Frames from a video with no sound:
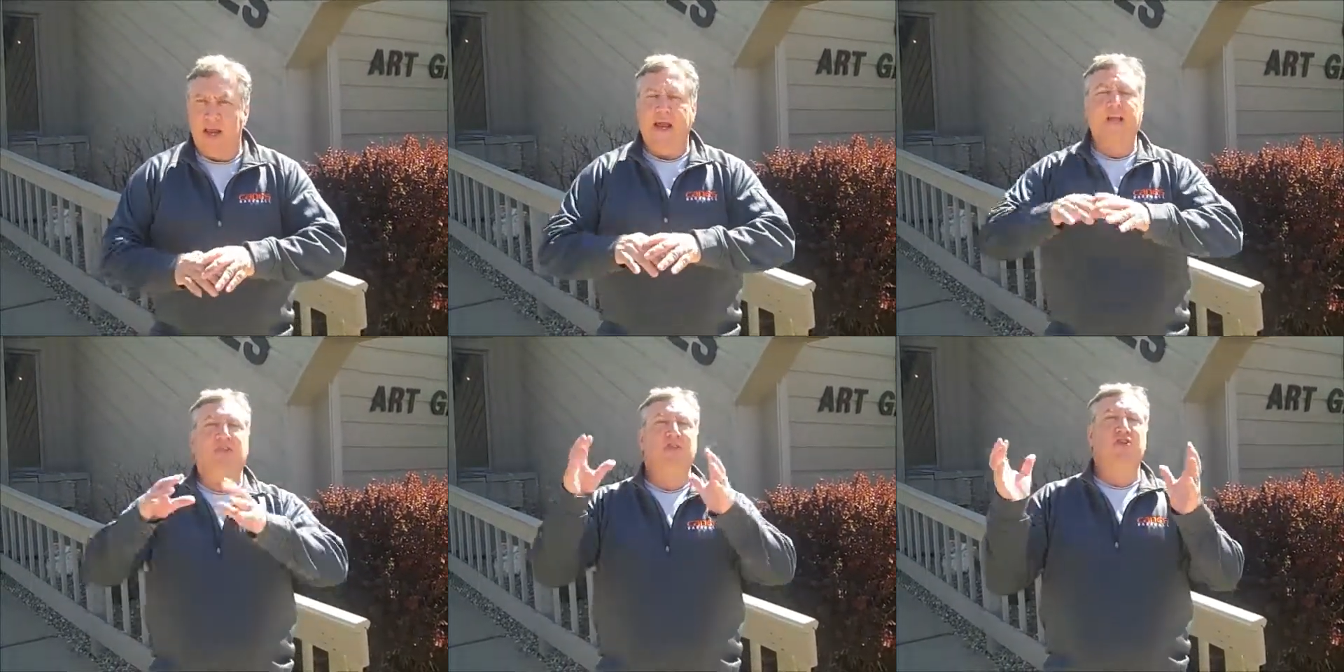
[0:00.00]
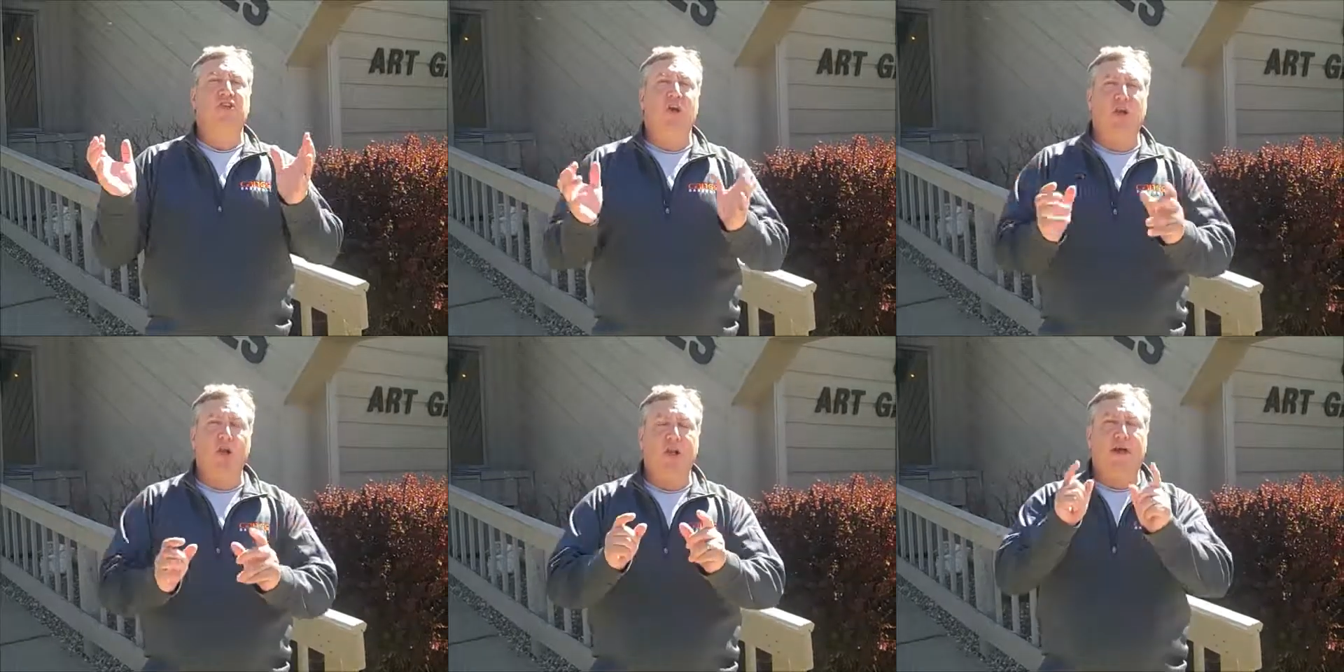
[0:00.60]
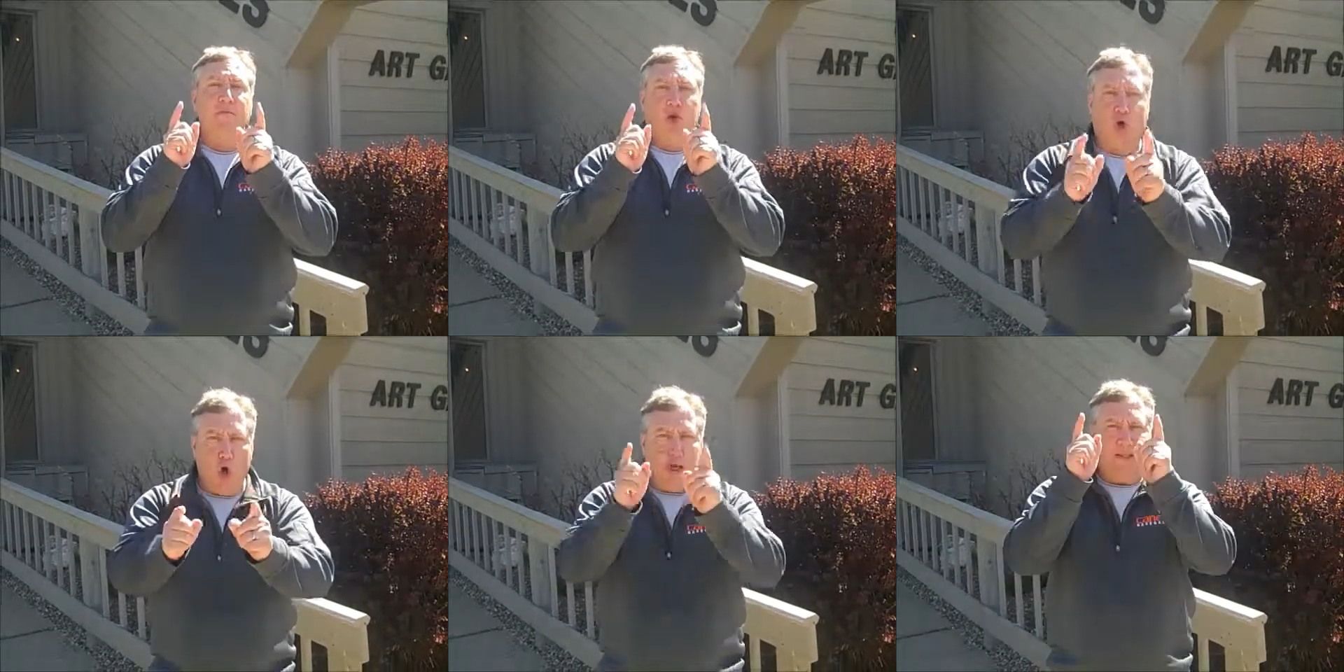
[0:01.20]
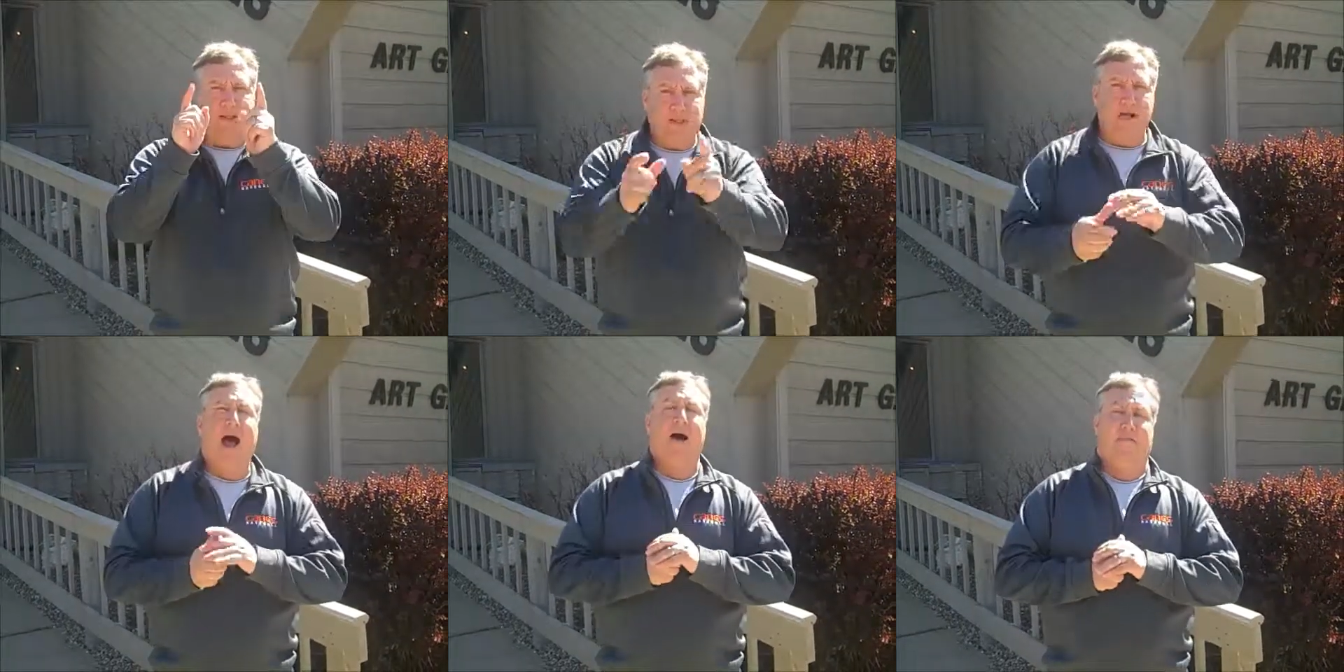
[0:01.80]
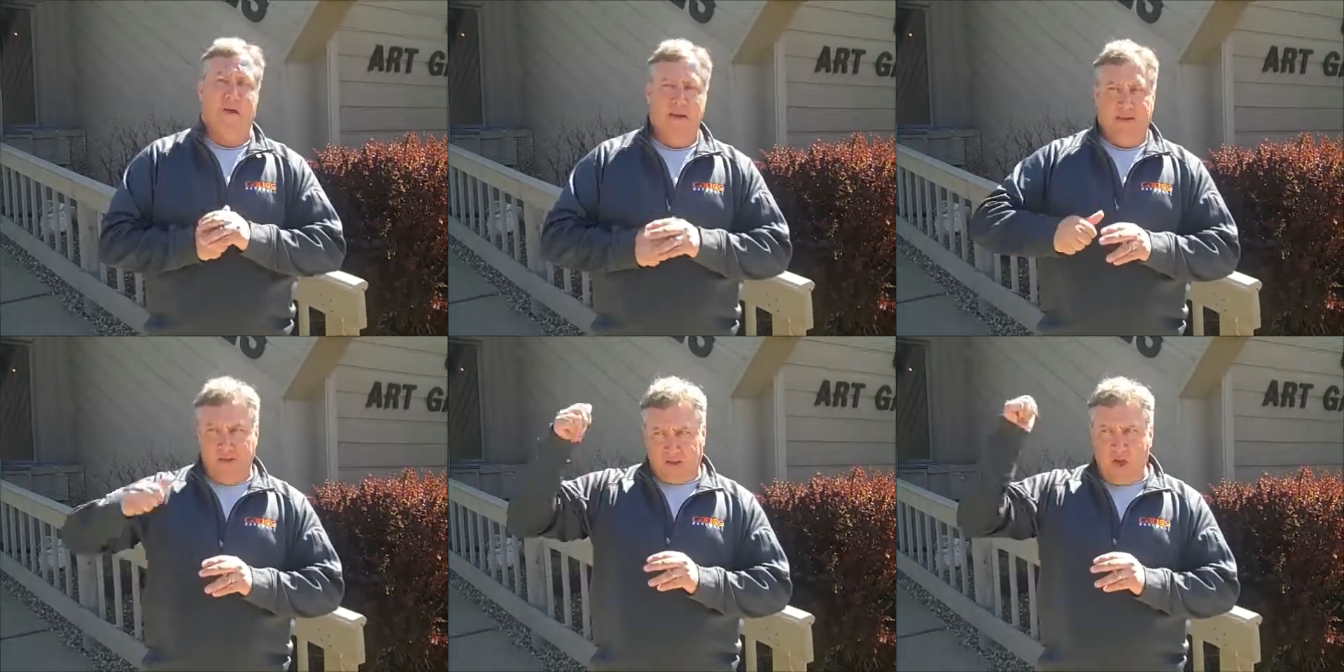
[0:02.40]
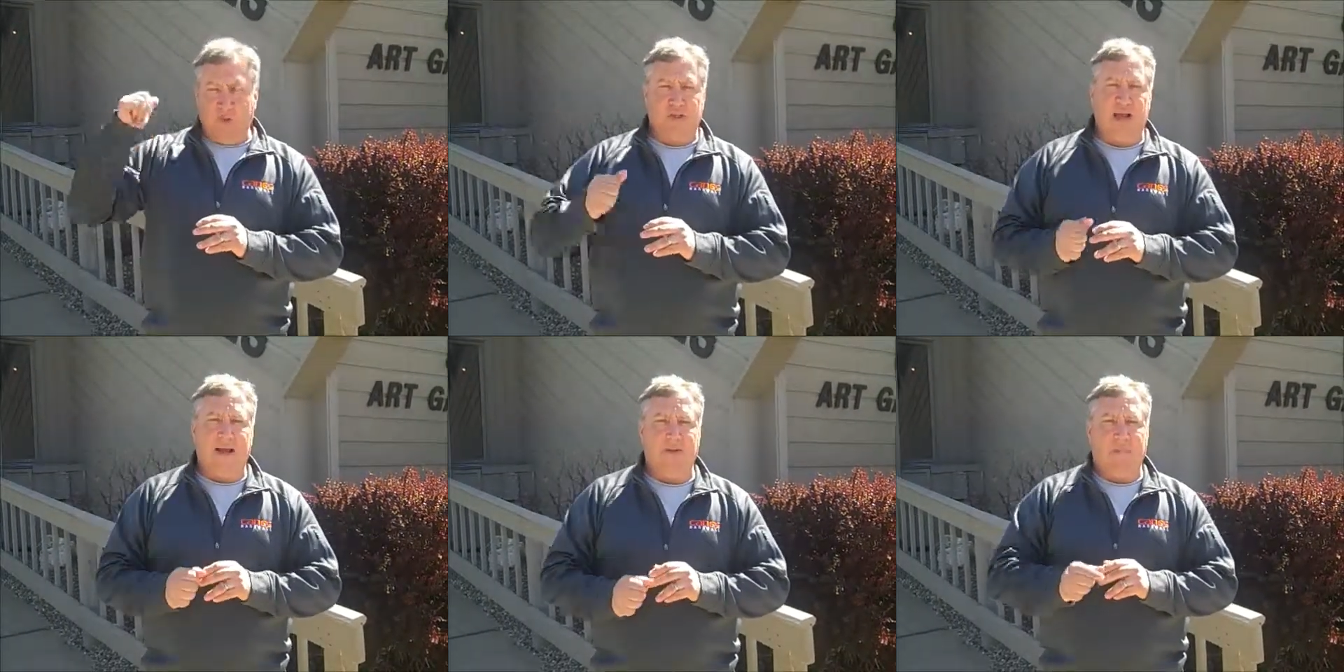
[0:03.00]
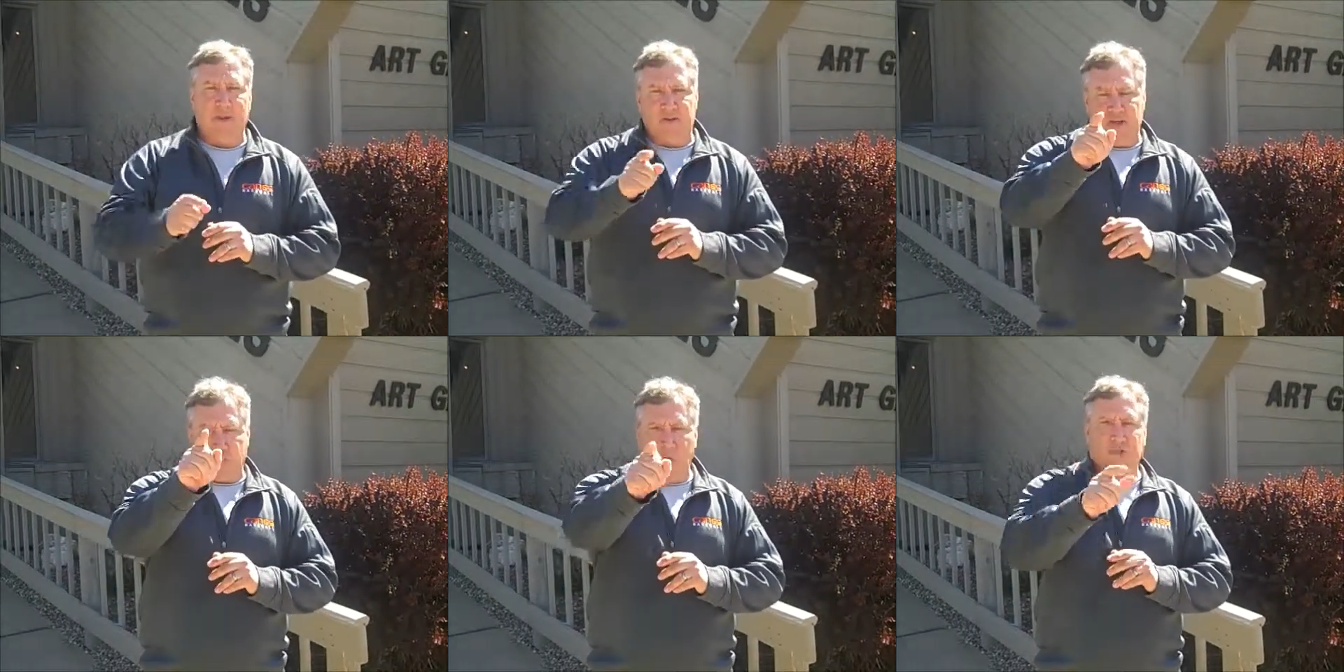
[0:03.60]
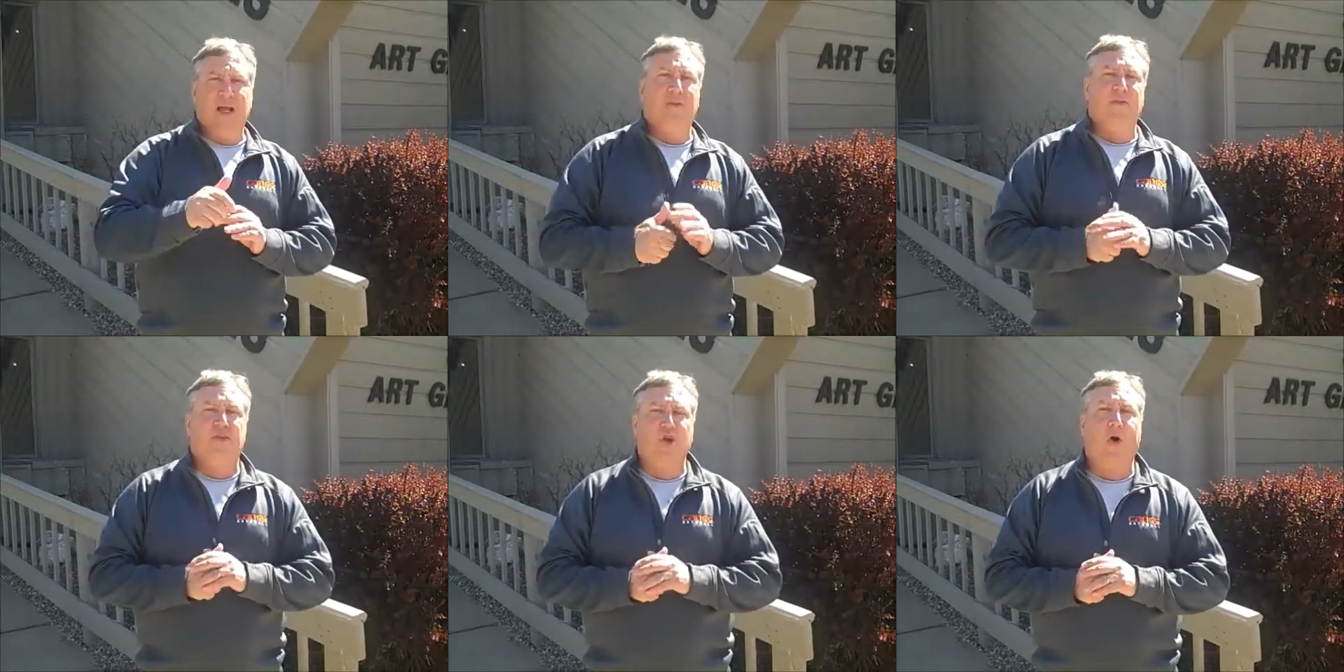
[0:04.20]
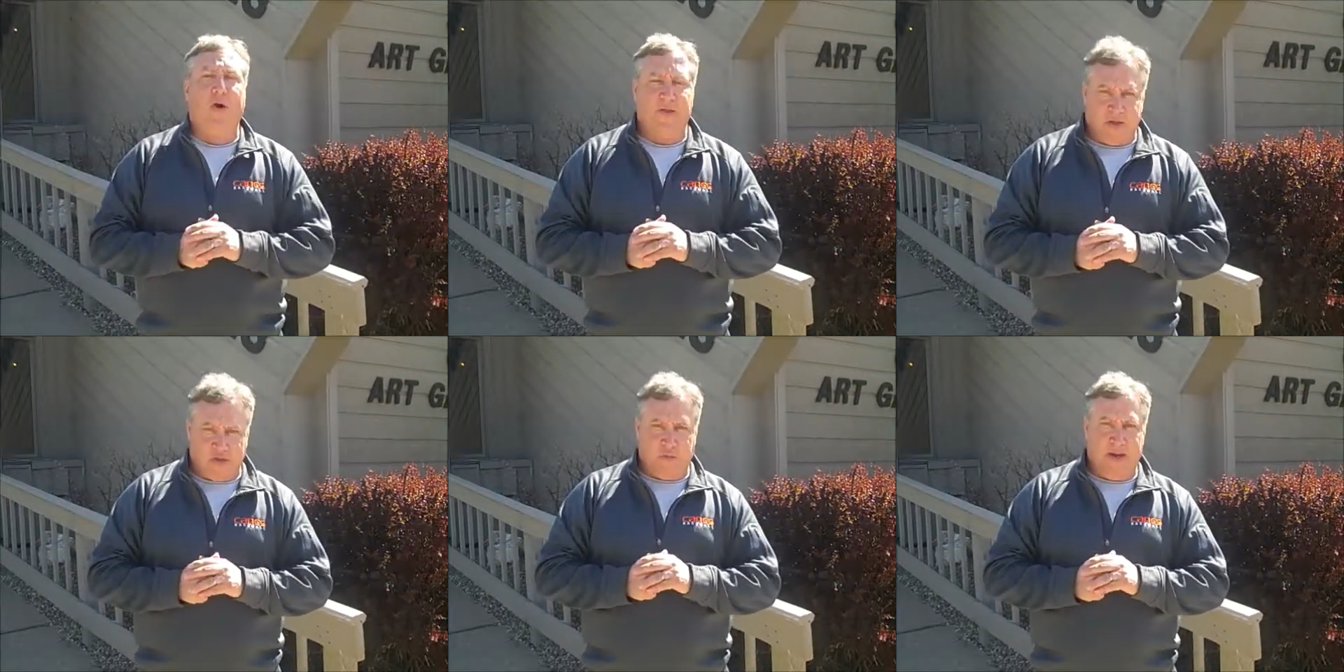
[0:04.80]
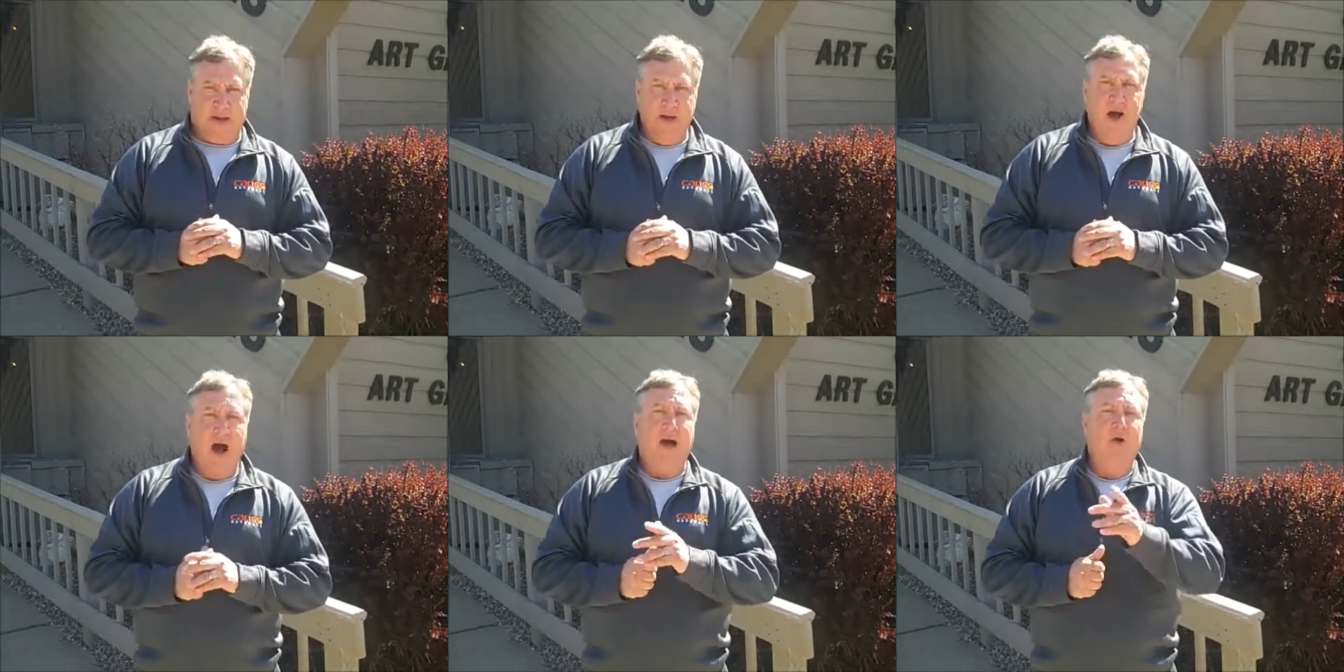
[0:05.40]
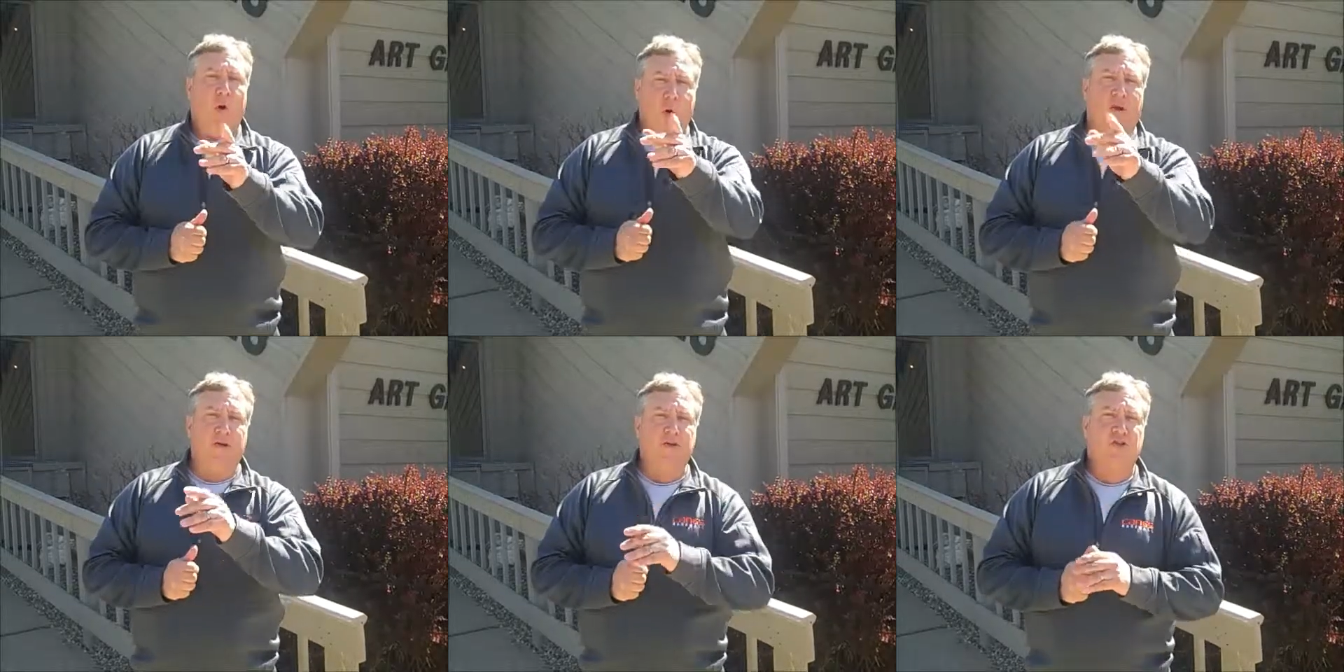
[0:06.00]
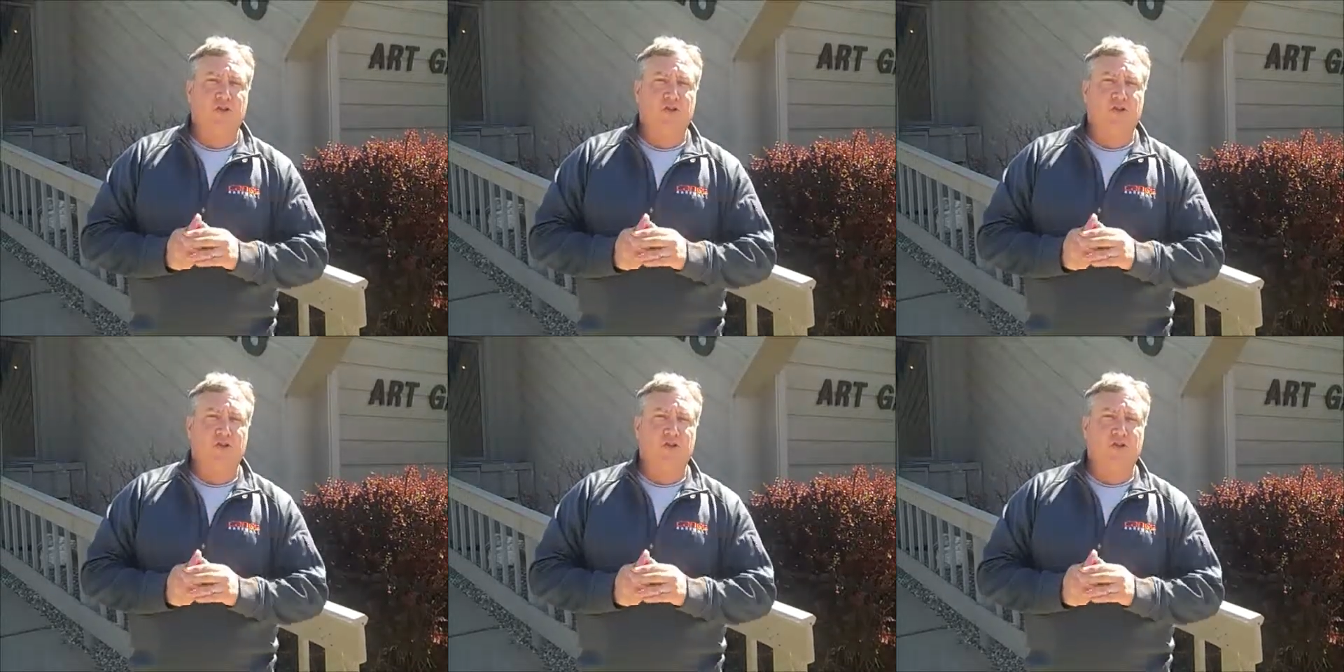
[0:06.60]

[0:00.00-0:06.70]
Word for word: It's a circle of good stuff. Let's go inside the business. We'll tell the story this week on Horner's